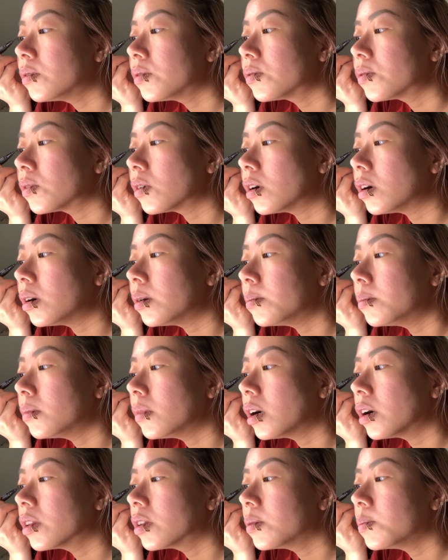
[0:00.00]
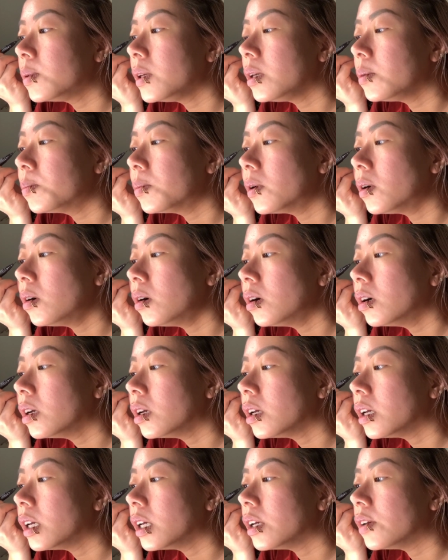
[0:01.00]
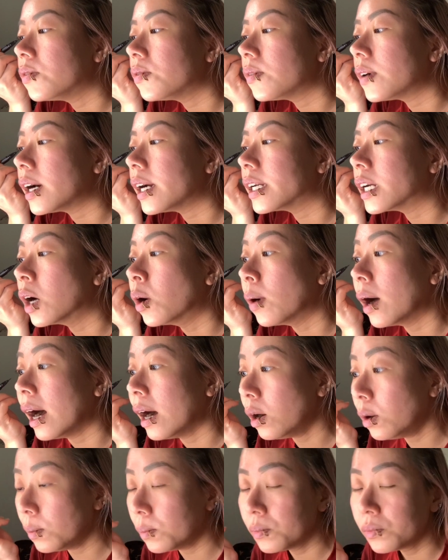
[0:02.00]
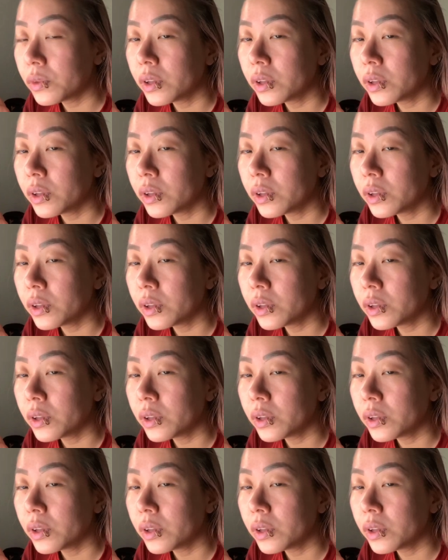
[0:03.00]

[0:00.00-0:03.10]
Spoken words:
from other people if I go out.